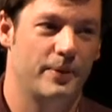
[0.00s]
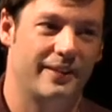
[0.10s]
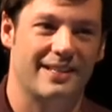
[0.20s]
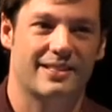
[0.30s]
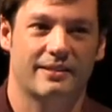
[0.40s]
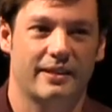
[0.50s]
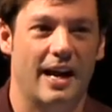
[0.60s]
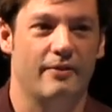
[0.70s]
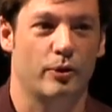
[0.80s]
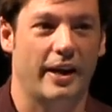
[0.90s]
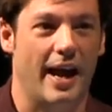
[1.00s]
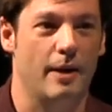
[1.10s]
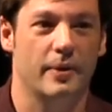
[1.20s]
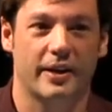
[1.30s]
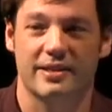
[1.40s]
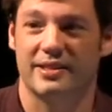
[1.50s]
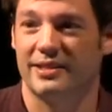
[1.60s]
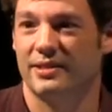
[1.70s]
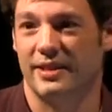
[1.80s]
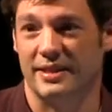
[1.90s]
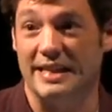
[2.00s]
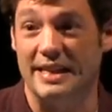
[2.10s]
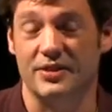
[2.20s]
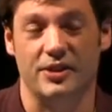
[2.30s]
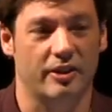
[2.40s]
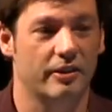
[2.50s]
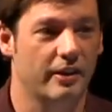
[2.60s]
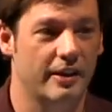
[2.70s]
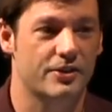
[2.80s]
but that's kind of okay because it's, it's easier.